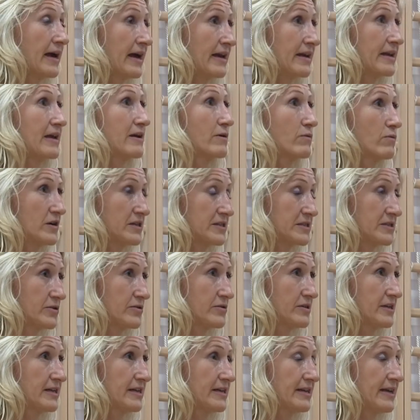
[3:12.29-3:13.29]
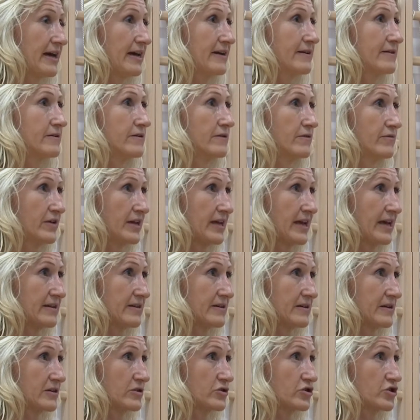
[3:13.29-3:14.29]
And then once you did that, we
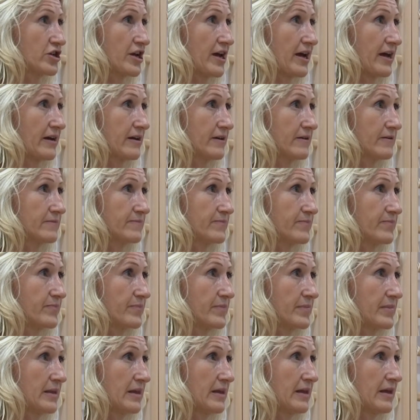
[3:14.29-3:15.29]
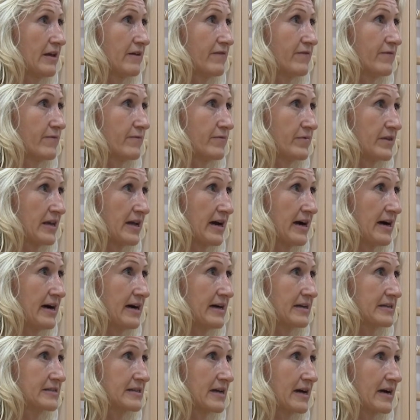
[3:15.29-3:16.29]
can recheck if the
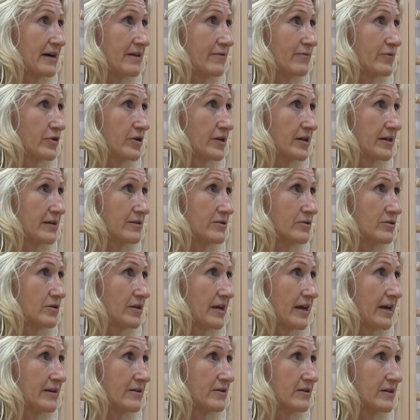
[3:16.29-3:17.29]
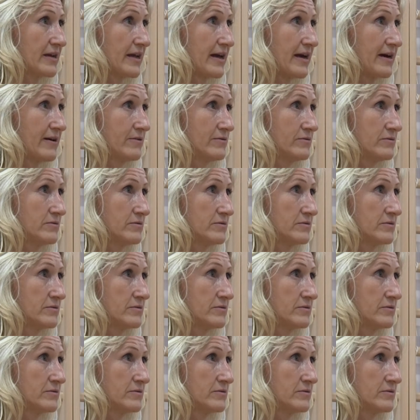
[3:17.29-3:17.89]
eyes are working together now.